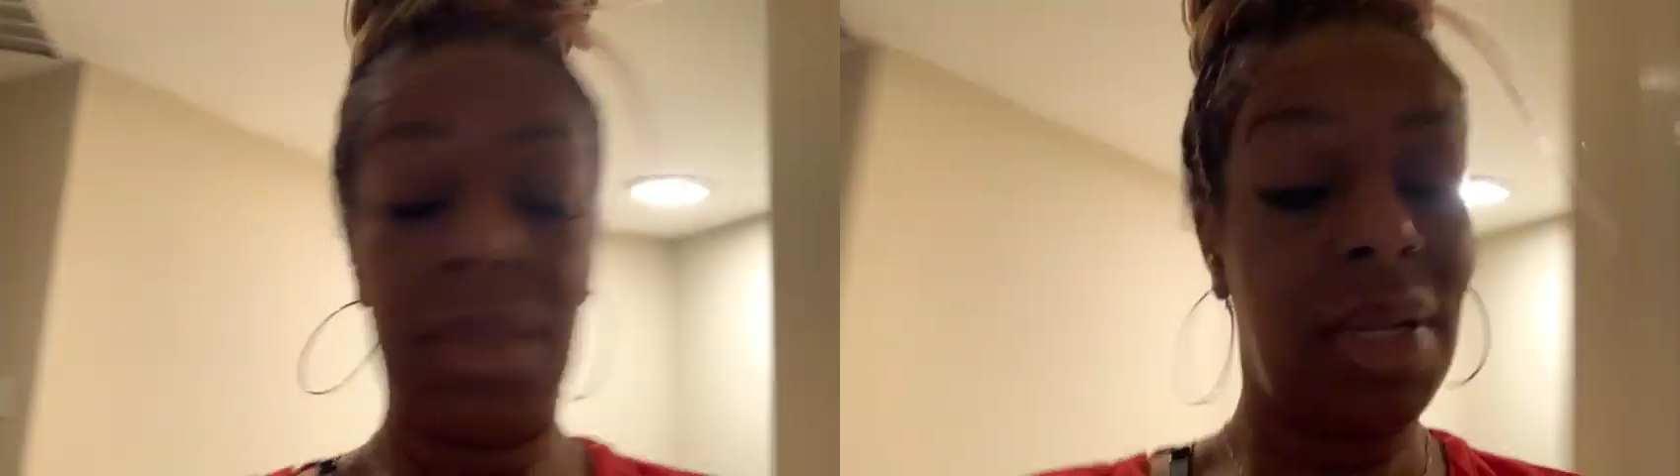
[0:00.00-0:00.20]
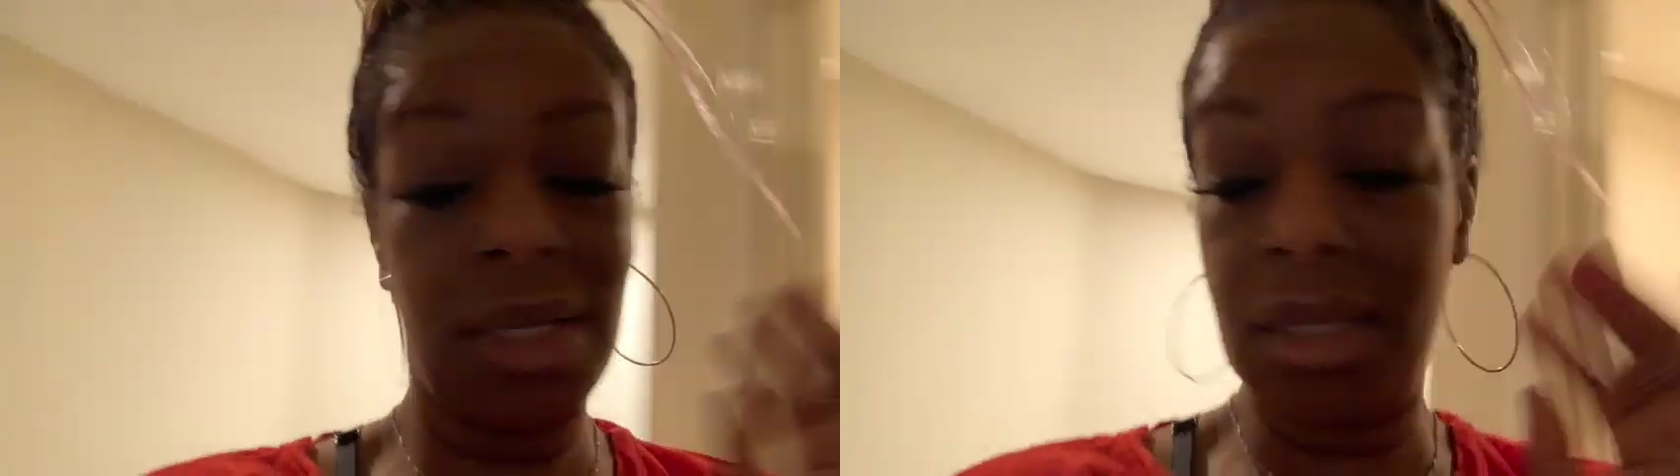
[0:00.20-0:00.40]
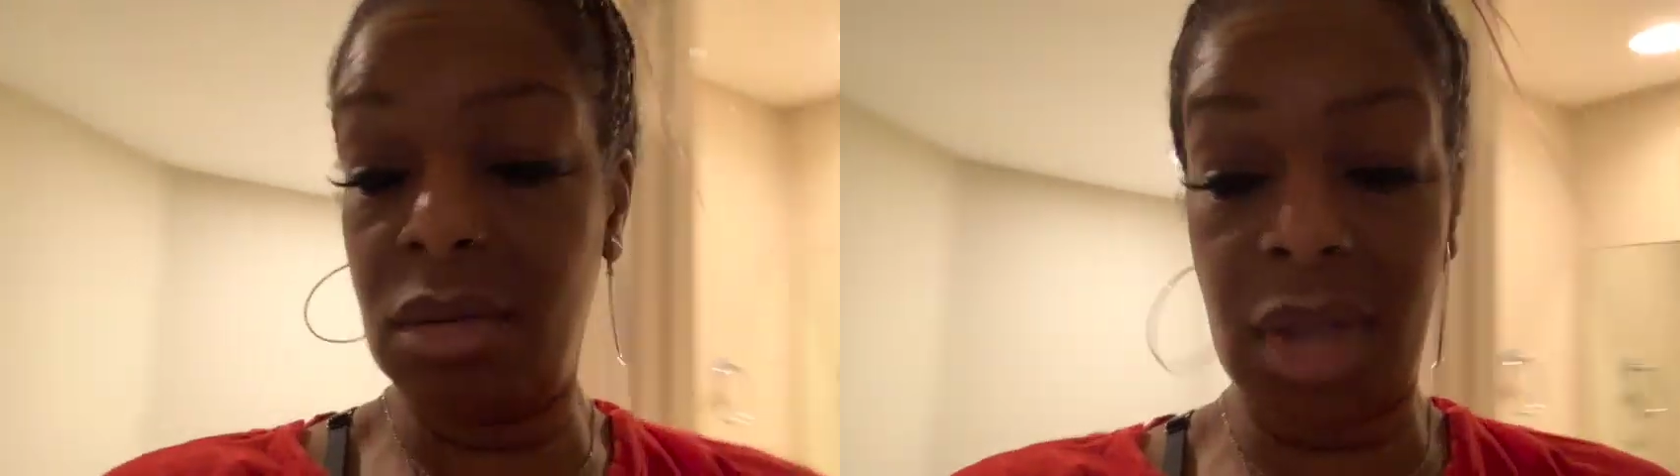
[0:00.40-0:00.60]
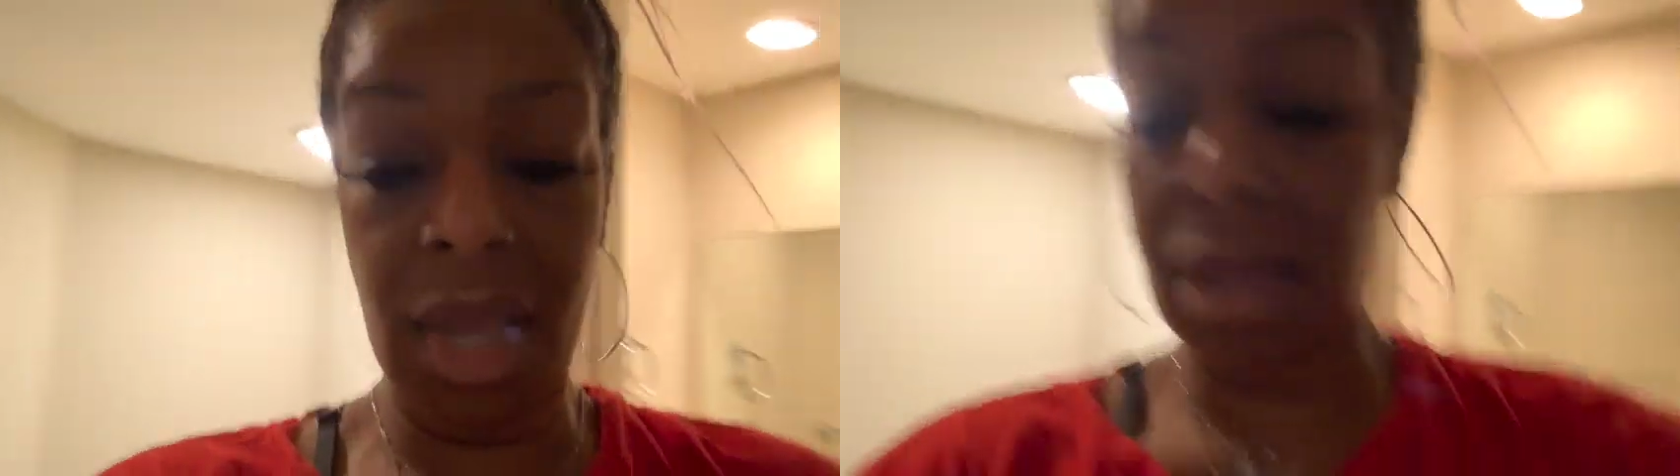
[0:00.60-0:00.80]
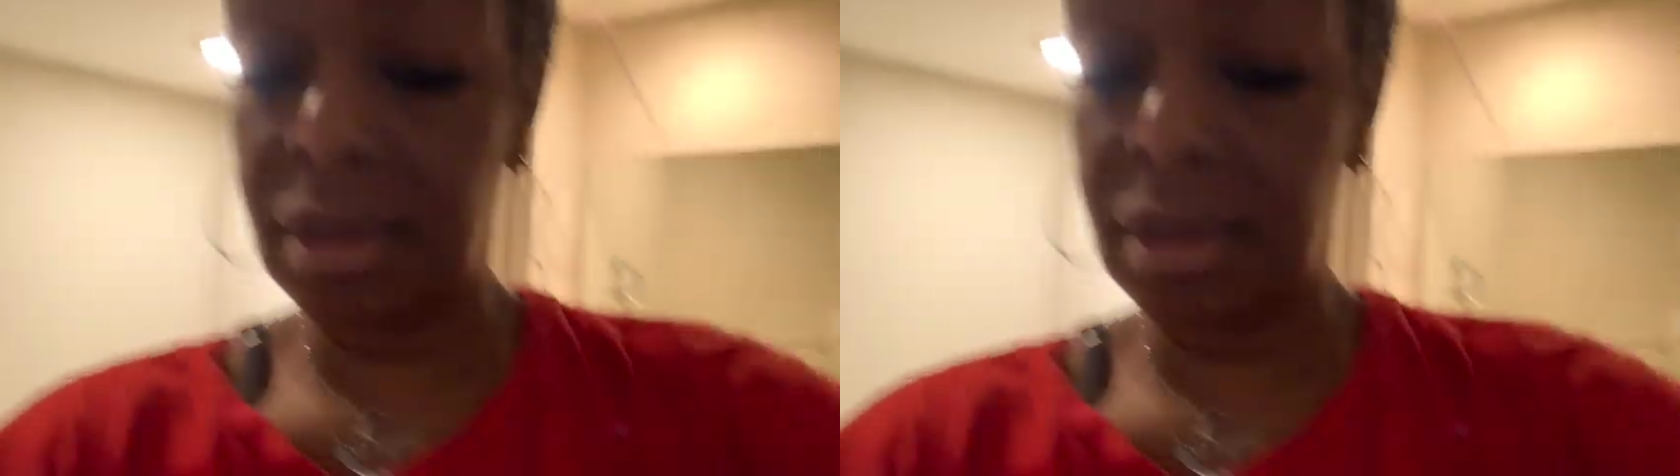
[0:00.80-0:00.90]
It's okay.